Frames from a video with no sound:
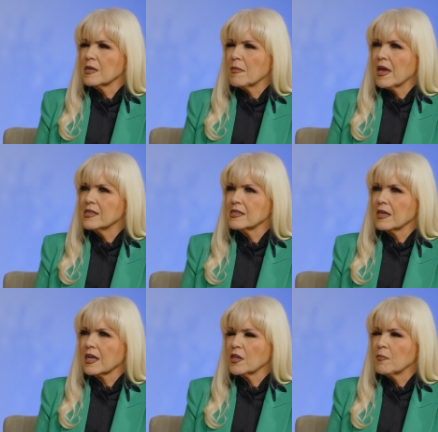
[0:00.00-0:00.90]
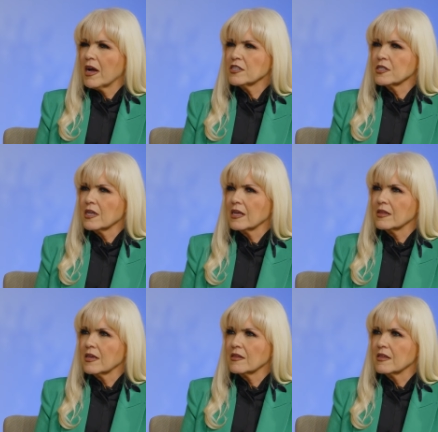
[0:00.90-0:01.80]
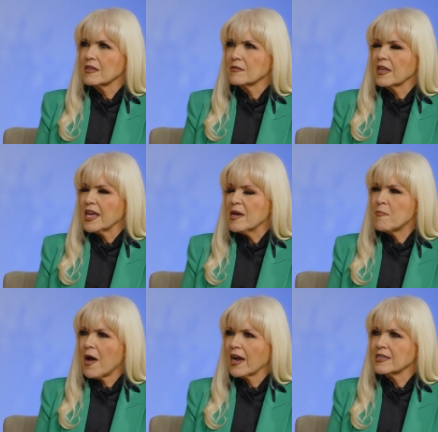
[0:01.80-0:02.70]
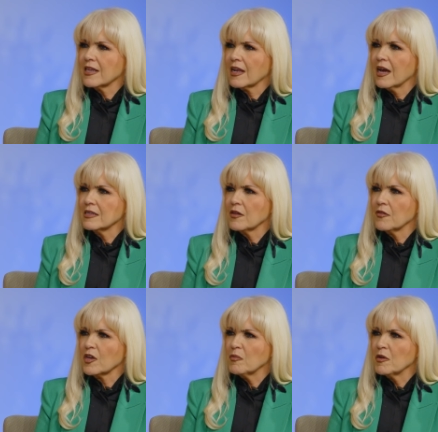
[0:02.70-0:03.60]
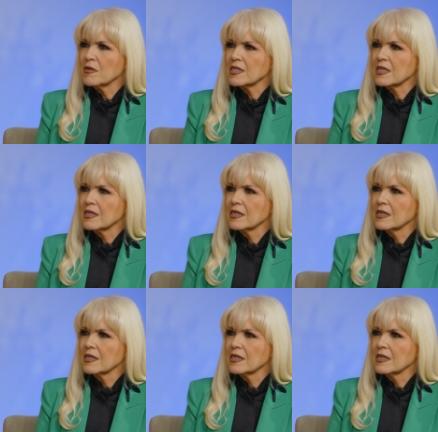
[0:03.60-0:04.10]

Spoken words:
amazing? Can you imagine like the impact that had on the community?